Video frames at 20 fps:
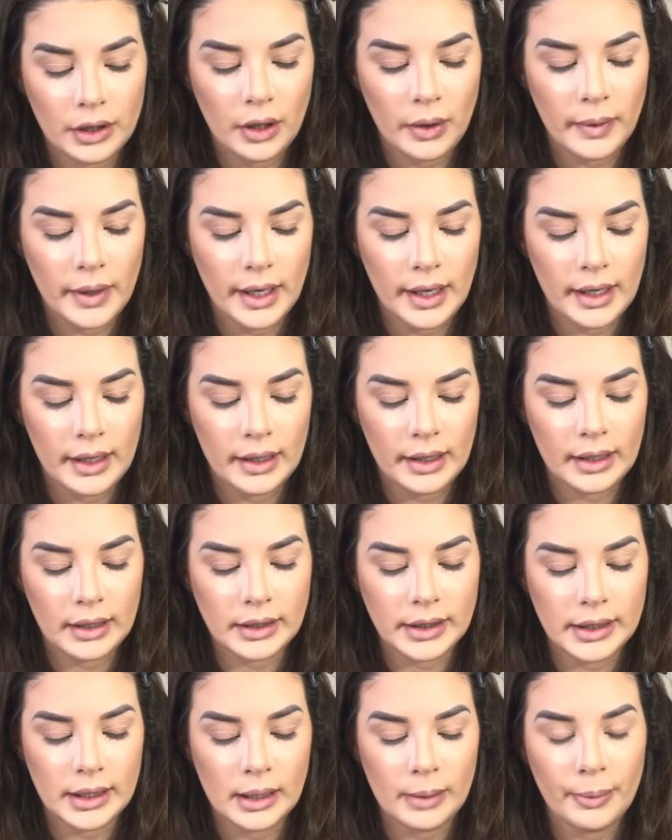Go ahead and
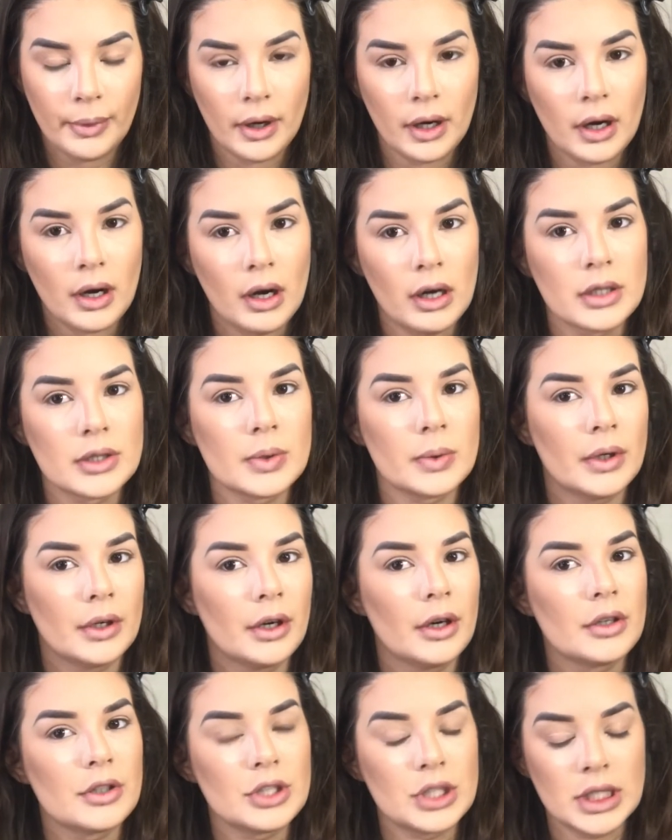clean up our contour on
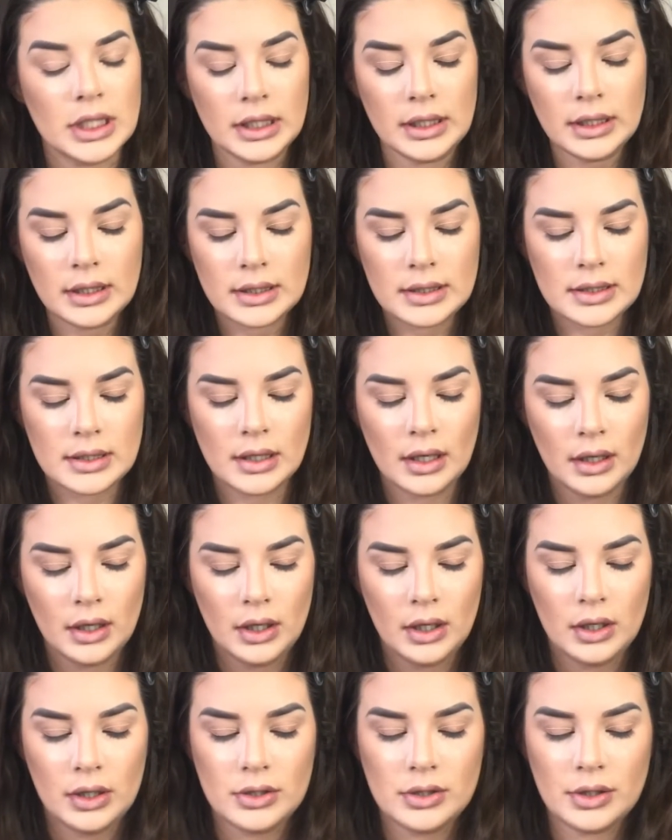our cheeks.
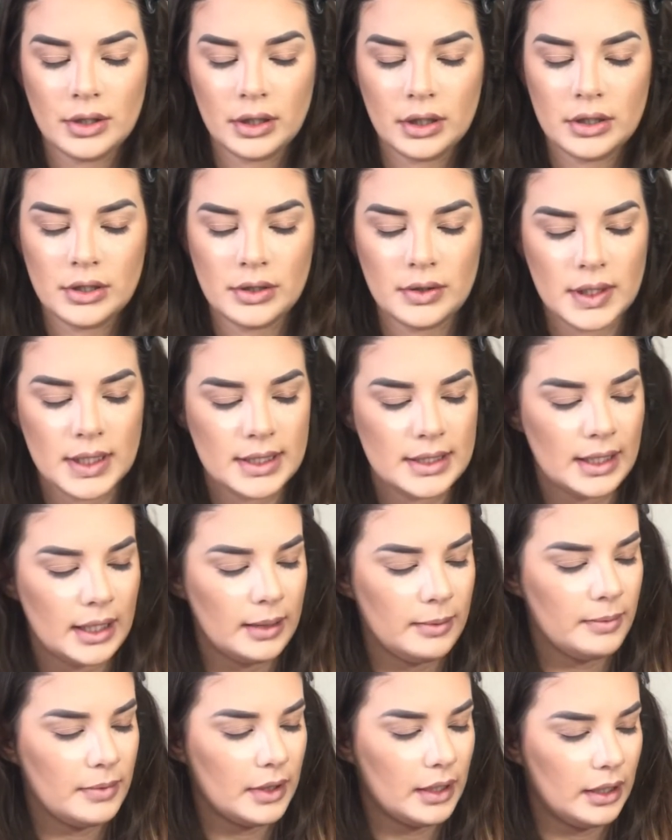So you're going to do the
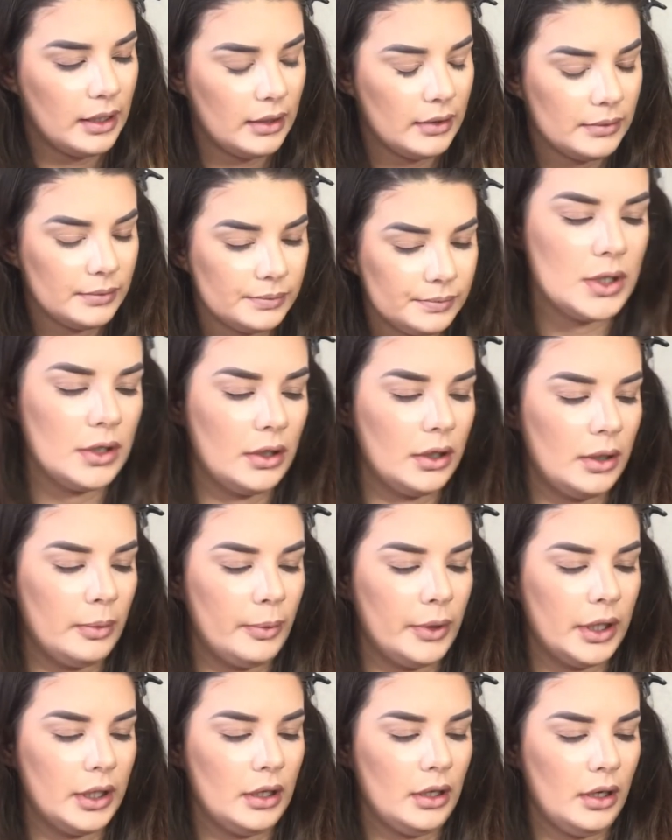same thing. So you're going to
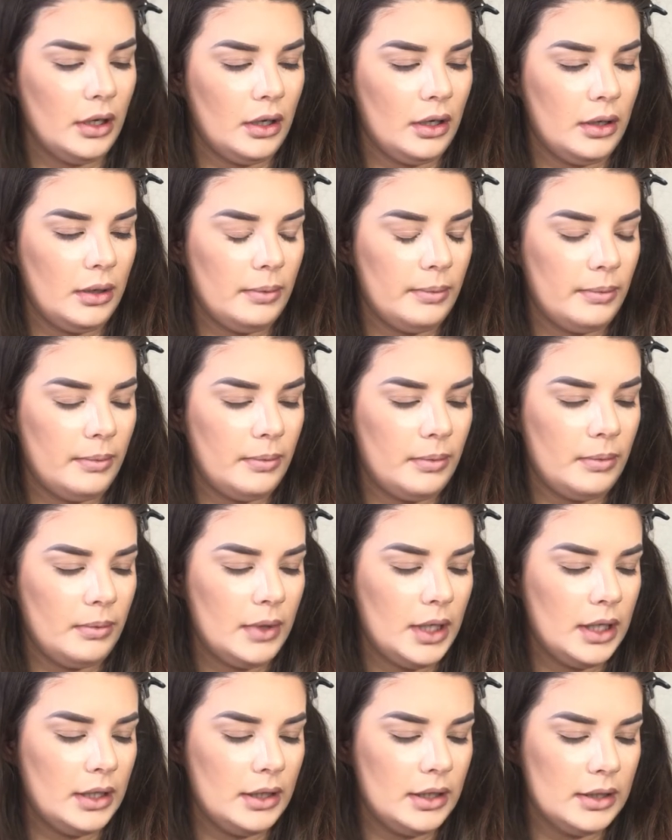bring it up
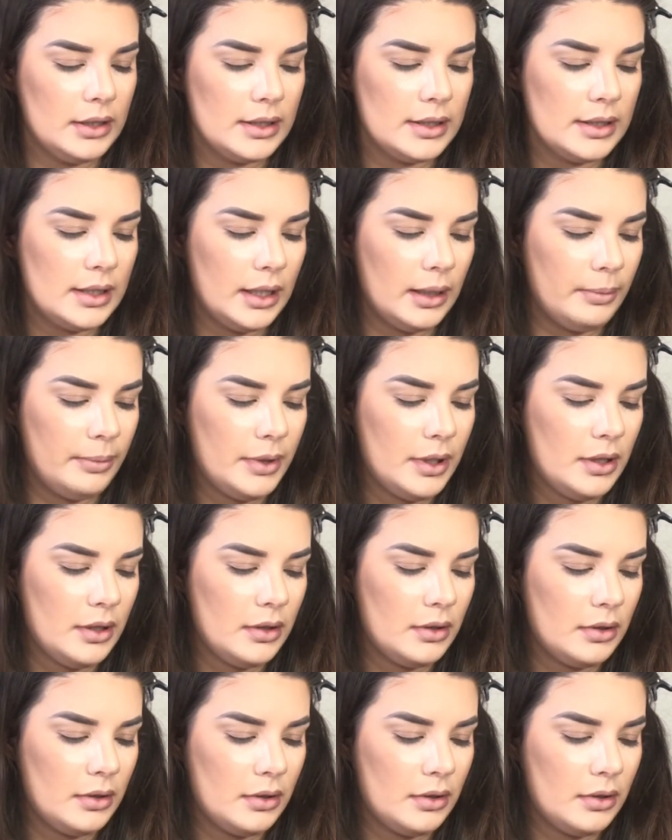and then stamp it.